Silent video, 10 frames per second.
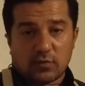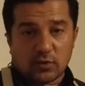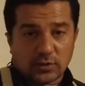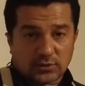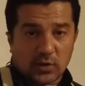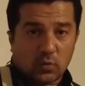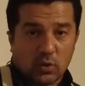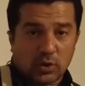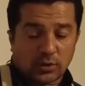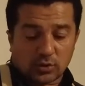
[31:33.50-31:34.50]
you as I
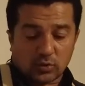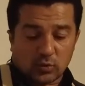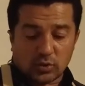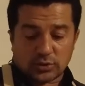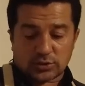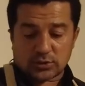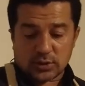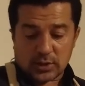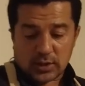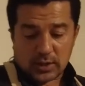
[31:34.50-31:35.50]
walk into the woods.
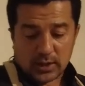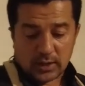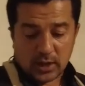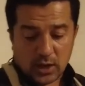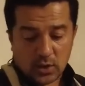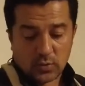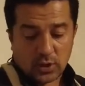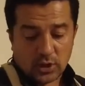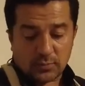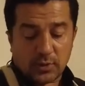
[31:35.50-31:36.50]
And now
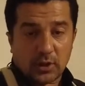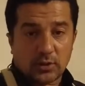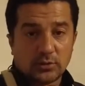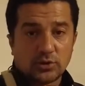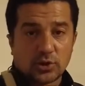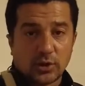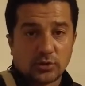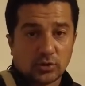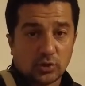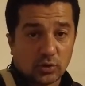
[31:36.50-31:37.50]
I'll be trying
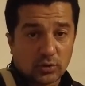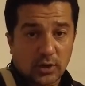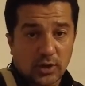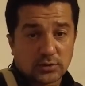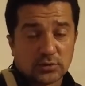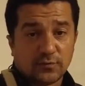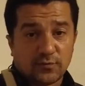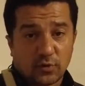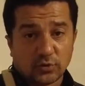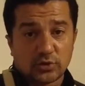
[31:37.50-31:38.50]
to utilize the
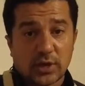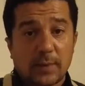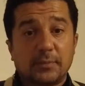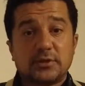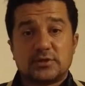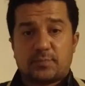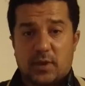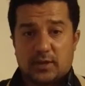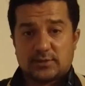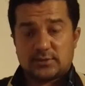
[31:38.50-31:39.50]
front empty
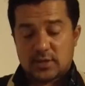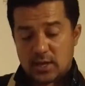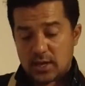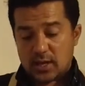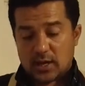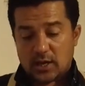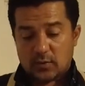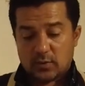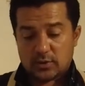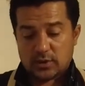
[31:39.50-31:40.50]
space.
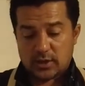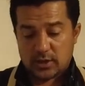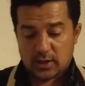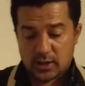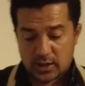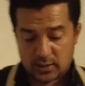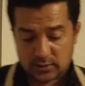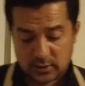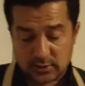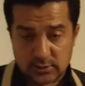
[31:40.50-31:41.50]
I added
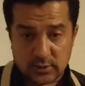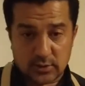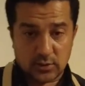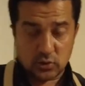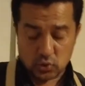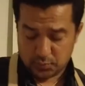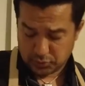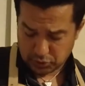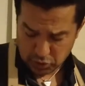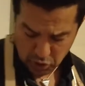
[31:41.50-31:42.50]
these little
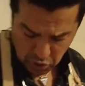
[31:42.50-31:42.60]
loops,